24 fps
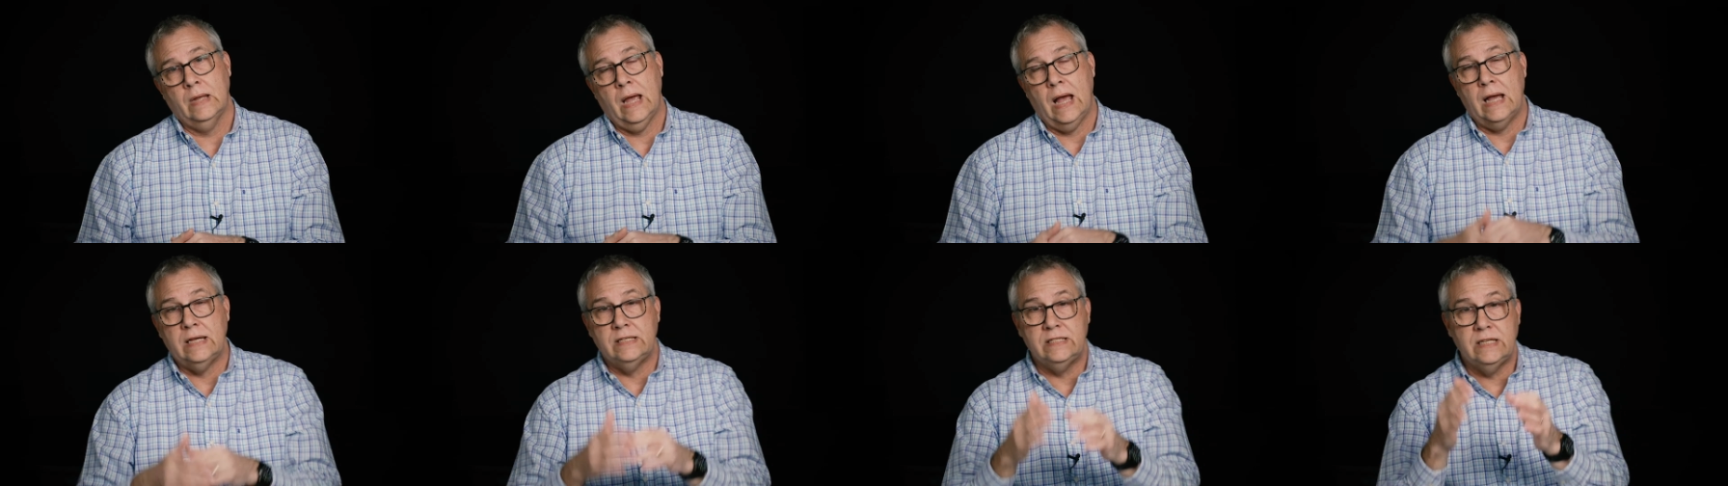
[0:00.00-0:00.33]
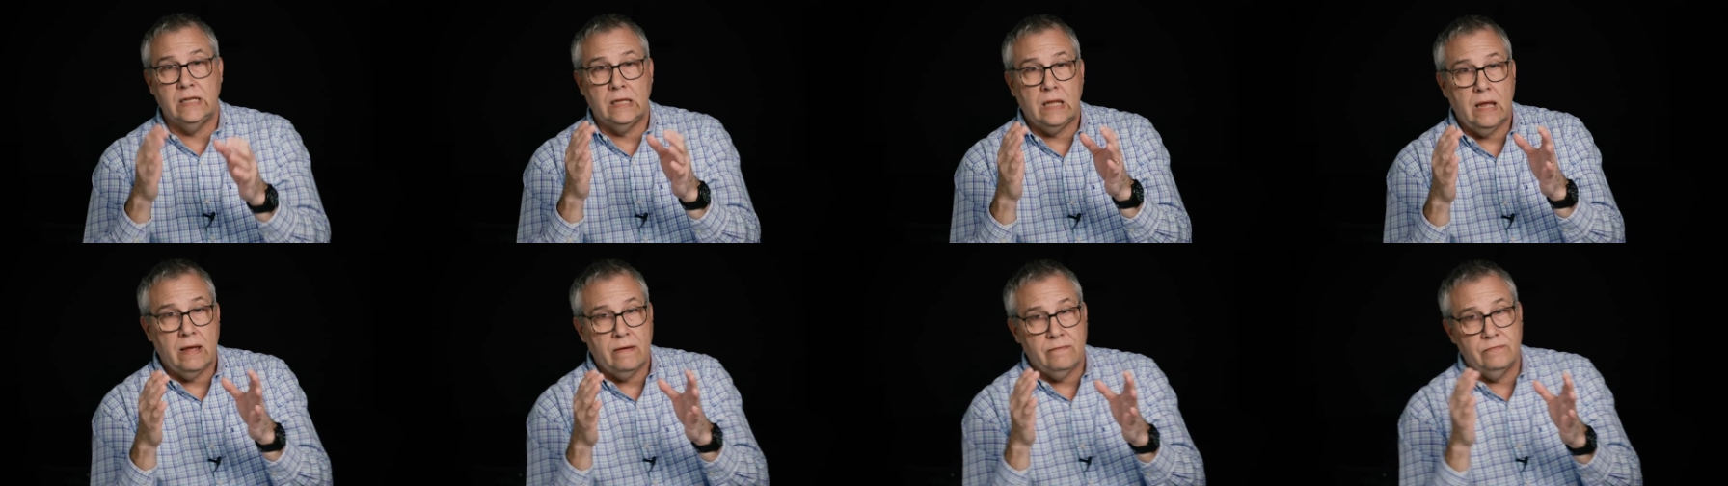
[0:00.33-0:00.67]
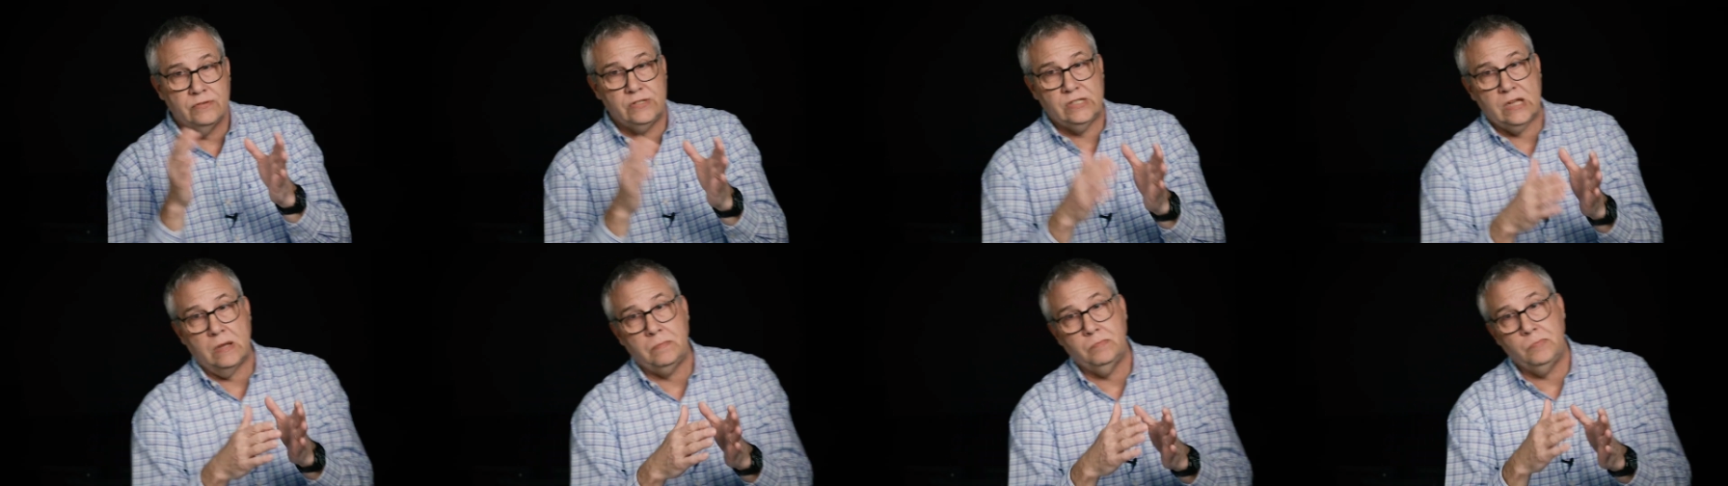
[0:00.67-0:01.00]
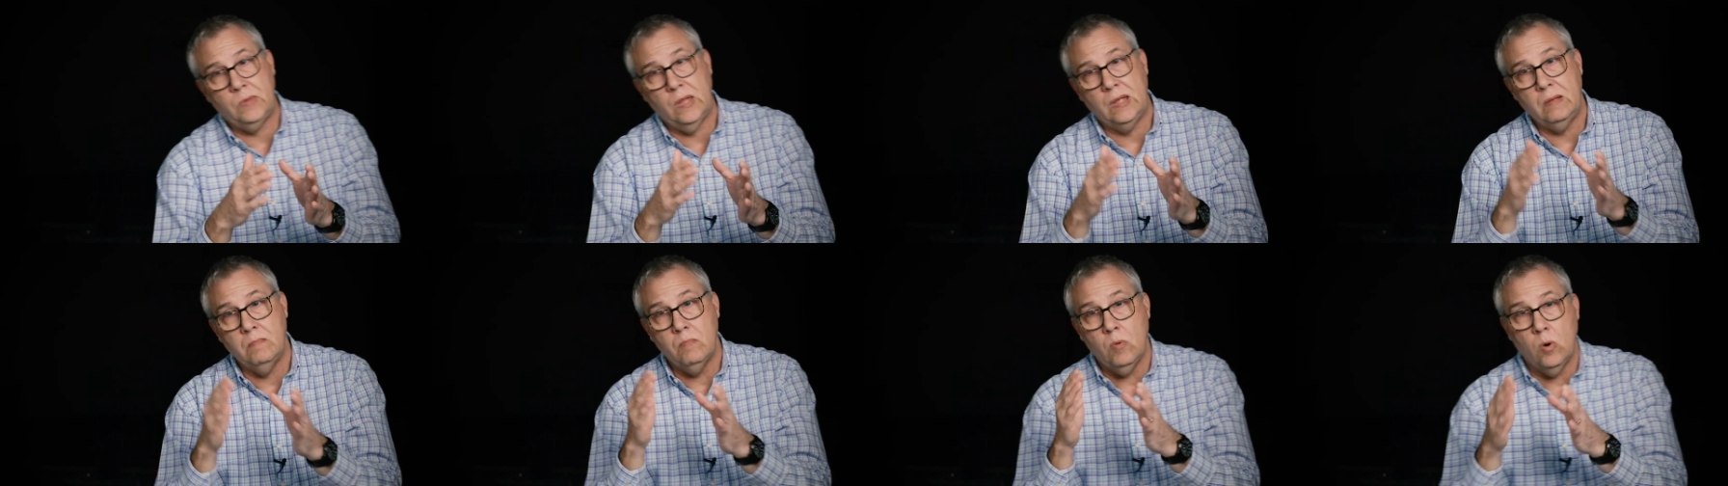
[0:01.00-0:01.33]
I still have
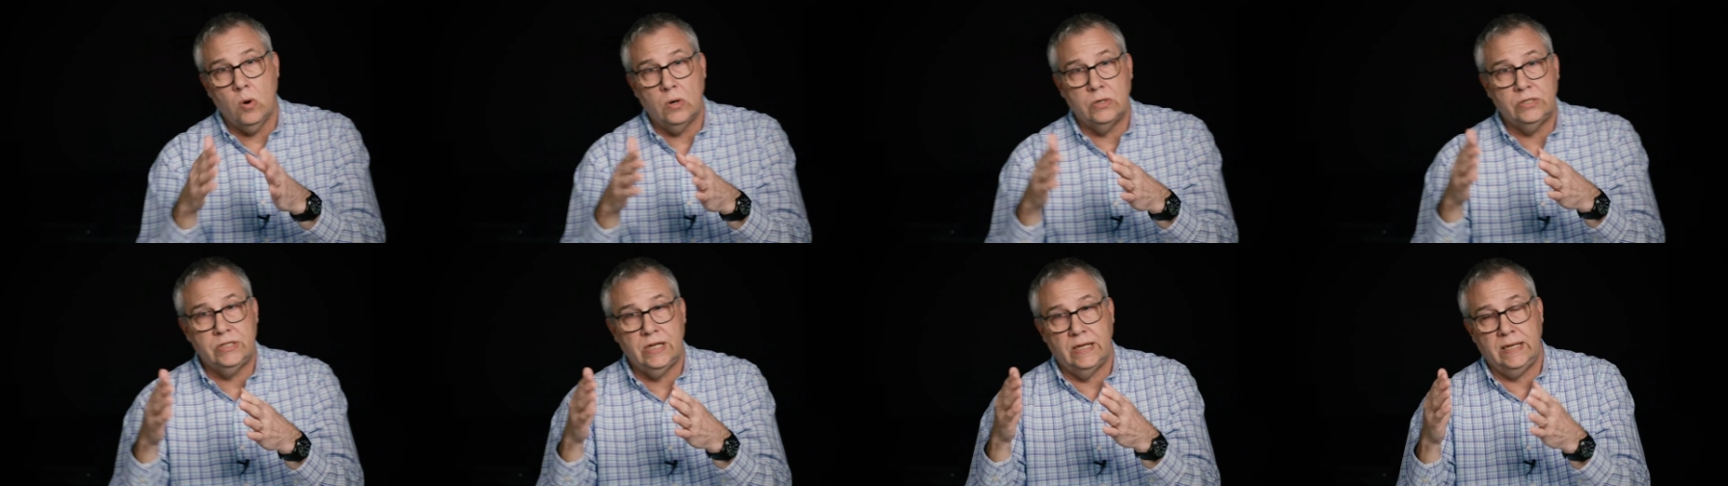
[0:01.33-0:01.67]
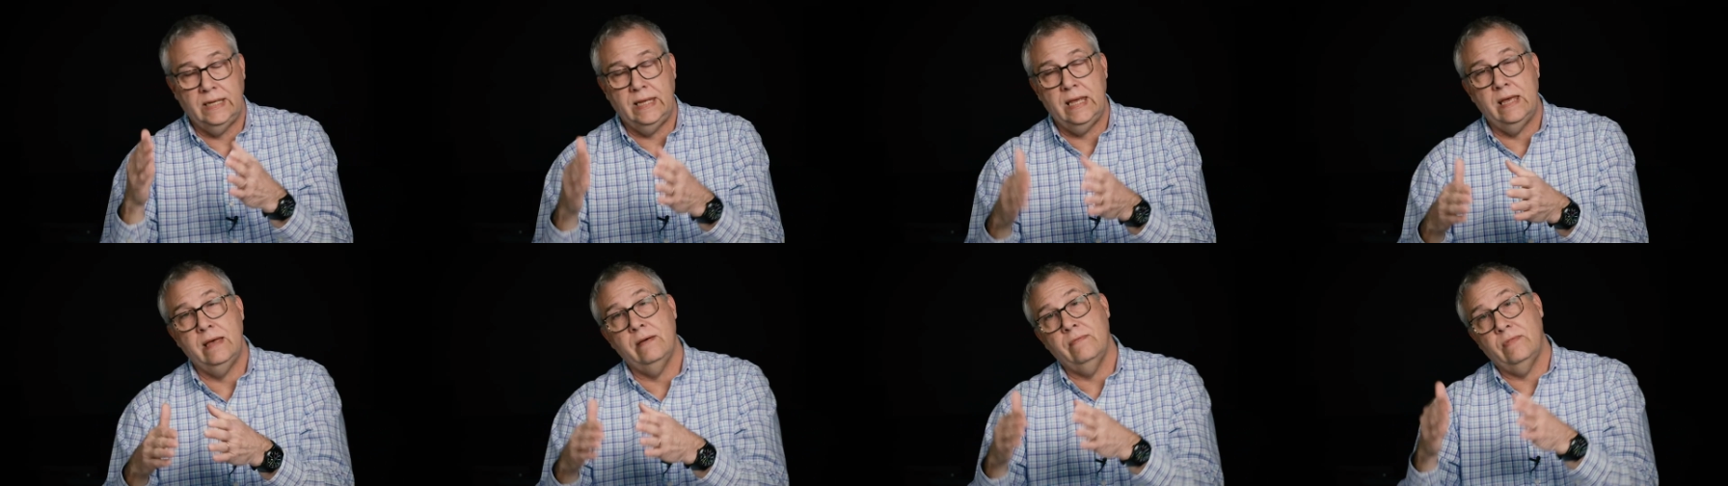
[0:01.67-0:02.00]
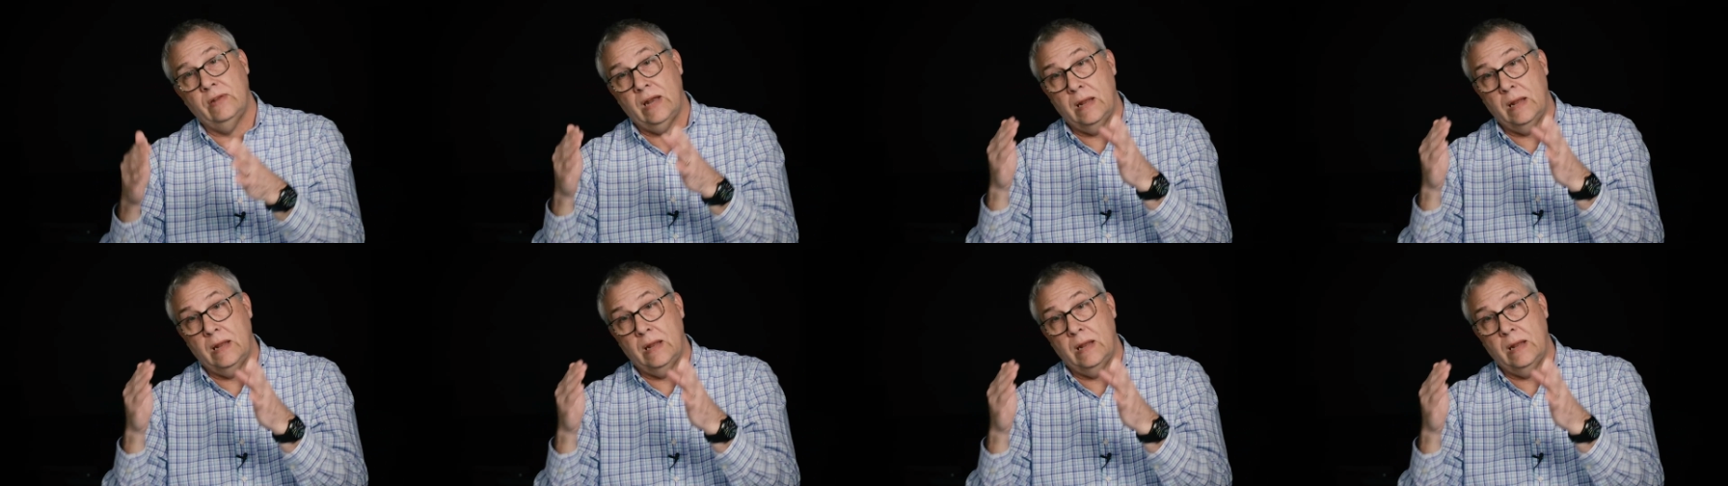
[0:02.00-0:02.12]
something more to give,